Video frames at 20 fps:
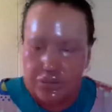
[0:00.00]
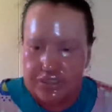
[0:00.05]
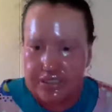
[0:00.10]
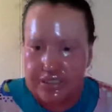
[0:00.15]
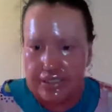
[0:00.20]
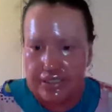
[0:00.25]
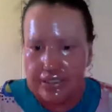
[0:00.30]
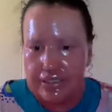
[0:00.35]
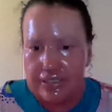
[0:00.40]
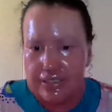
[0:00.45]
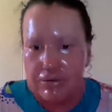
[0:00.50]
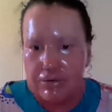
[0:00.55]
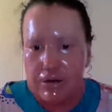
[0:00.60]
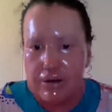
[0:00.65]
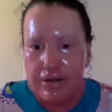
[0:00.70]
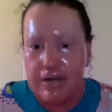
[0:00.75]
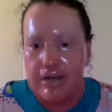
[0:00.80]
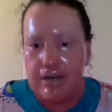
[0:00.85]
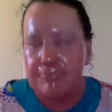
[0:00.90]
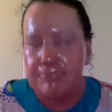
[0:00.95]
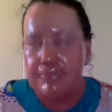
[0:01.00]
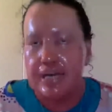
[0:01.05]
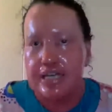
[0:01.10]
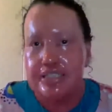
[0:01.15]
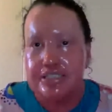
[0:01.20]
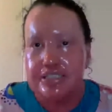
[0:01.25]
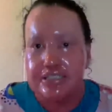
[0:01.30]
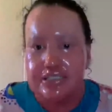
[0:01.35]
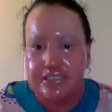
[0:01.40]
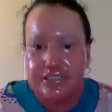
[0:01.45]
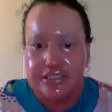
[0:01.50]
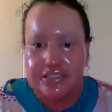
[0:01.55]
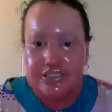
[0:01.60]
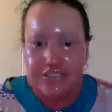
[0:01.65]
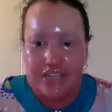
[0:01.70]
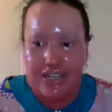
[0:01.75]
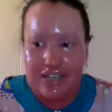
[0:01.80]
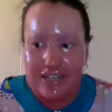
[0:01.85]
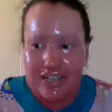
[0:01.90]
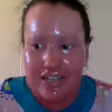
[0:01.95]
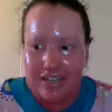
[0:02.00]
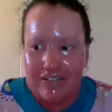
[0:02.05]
in Growing Up Asian in Australia,